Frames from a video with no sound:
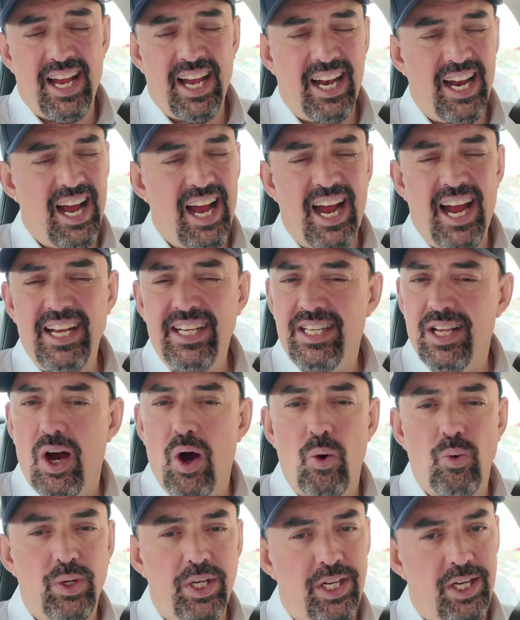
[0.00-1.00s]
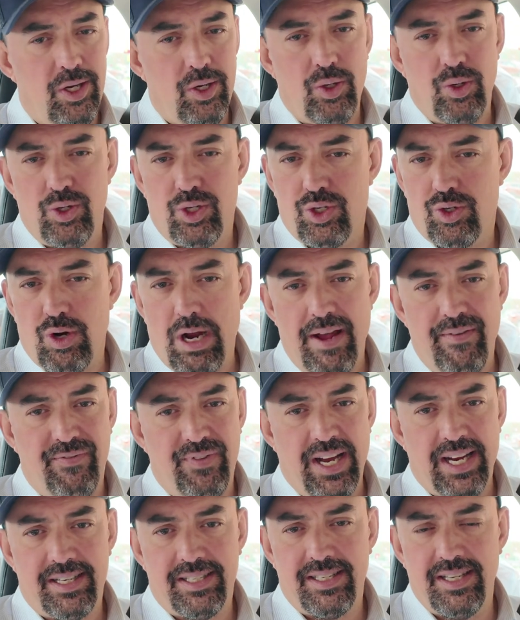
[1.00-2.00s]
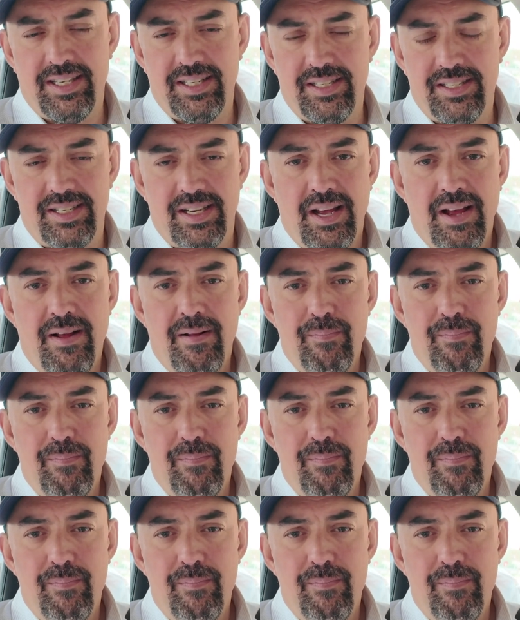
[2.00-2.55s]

and I don't use trifectas